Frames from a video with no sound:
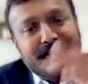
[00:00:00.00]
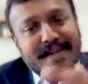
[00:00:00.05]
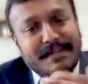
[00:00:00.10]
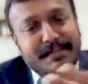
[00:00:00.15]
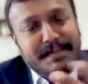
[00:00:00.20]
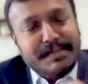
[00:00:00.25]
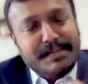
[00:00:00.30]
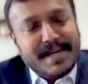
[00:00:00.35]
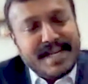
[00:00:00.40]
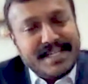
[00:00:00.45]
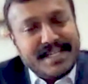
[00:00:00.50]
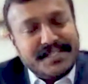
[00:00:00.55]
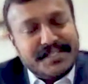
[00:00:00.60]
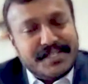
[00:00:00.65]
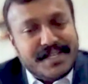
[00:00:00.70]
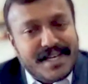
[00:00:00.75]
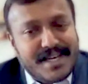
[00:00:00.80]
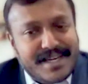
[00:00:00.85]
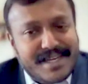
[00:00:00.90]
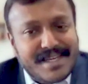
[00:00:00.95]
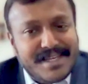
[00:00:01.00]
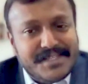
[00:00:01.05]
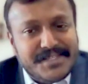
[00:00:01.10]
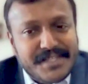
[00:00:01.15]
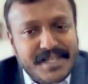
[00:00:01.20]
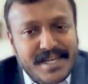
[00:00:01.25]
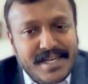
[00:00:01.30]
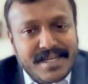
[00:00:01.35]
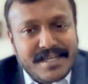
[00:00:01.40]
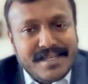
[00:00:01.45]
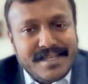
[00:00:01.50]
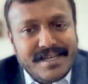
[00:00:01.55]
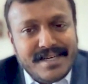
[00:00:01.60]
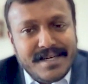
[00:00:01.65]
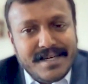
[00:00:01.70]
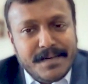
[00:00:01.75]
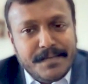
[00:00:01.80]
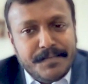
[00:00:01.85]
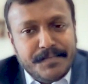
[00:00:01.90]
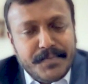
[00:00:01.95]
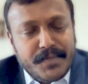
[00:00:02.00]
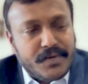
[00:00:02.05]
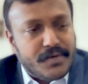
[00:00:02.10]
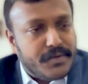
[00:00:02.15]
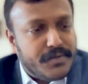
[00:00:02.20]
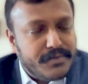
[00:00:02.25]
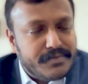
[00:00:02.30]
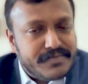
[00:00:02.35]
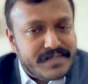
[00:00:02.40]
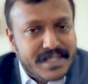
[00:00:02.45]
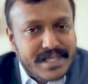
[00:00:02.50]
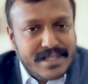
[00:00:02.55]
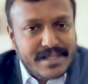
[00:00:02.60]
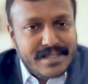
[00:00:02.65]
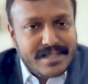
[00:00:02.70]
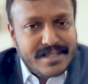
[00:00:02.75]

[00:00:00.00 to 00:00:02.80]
Let me bring in Chirag here. Chirag, you've seen